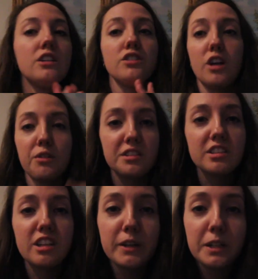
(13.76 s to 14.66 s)
So this
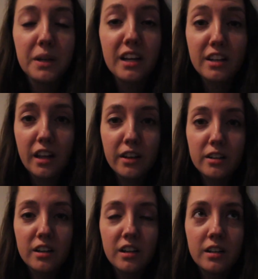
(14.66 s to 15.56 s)
is going to be
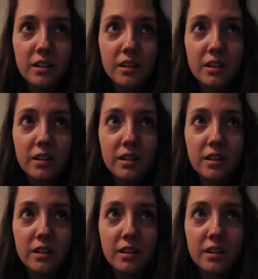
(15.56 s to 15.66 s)
another,